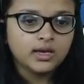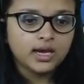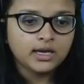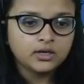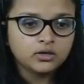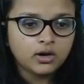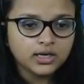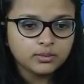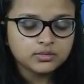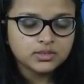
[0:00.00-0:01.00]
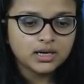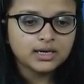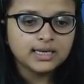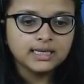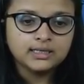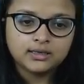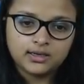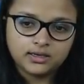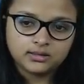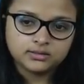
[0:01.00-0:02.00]
Antonyms are
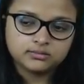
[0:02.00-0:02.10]
ignorant.